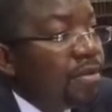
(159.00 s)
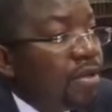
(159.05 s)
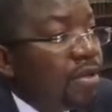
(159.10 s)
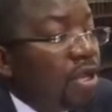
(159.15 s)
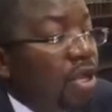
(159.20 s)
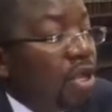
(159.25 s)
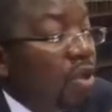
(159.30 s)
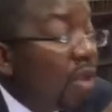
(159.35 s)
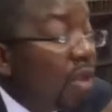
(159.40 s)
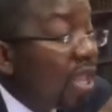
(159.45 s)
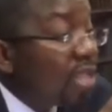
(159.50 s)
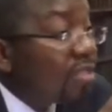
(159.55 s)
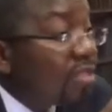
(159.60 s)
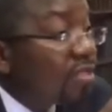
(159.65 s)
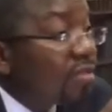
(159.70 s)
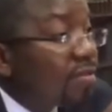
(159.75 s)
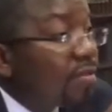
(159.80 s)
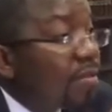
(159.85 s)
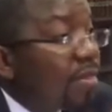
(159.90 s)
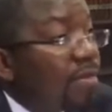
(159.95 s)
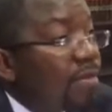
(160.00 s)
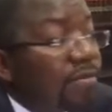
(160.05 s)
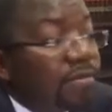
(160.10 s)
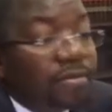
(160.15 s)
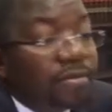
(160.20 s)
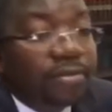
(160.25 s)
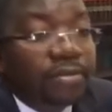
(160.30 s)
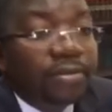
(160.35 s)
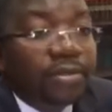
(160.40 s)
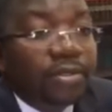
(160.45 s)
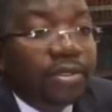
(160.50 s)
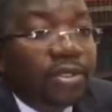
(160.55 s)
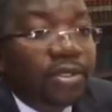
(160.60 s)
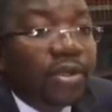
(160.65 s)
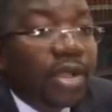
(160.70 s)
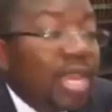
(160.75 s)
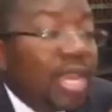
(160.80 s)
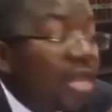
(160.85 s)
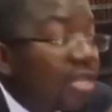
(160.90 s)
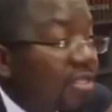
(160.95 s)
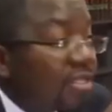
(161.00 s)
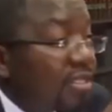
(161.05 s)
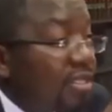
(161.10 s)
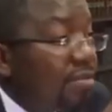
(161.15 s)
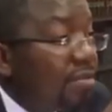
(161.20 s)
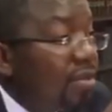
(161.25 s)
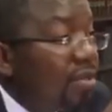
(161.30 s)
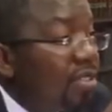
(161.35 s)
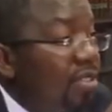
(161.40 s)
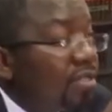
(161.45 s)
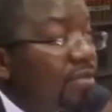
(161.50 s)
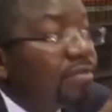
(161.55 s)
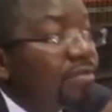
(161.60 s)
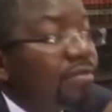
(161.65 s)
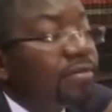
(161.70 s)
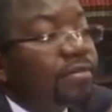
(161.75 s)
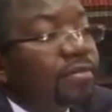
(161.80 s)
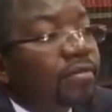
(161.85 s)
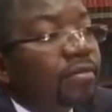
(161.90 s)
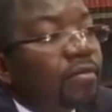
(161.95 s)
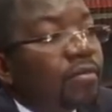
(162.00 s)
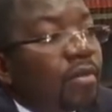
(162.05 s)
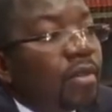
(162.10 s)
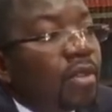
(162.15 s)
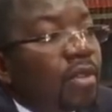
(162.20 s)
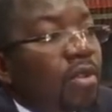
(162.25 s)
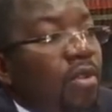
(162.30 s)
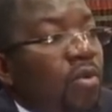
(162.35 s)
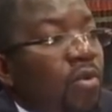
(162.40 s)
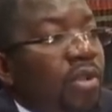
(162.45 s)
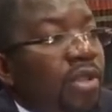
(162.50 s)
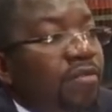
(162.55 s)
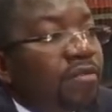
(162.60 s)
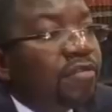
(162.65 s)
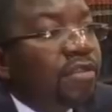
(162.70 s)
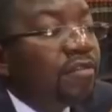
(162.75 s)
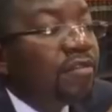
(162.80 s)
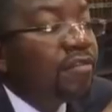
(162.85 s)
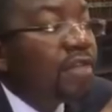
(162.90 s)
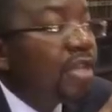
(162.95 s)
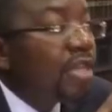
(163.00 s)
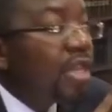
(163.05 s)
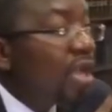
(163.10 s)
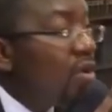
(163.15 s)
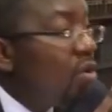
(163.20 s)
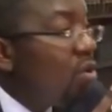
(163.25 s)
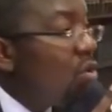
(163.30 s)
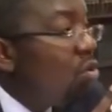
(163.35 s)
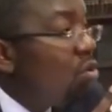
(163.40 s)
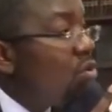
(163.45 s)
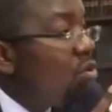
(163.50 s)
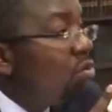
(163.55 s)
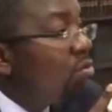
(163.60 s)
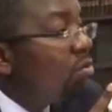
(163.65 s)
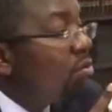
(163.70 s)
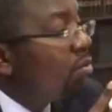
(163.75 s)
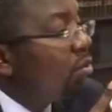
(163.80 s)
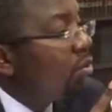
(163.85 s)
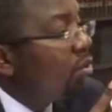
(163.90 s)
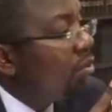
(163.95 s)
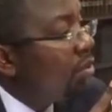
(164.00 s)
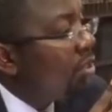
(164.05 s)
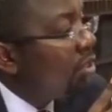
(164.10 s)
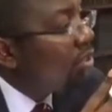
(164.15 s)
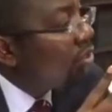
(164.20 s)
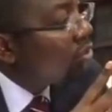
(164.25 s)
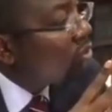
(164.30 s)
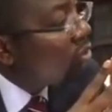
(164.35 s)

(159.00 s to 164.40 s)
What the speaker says: lawyers, local assembled. We have given their all to this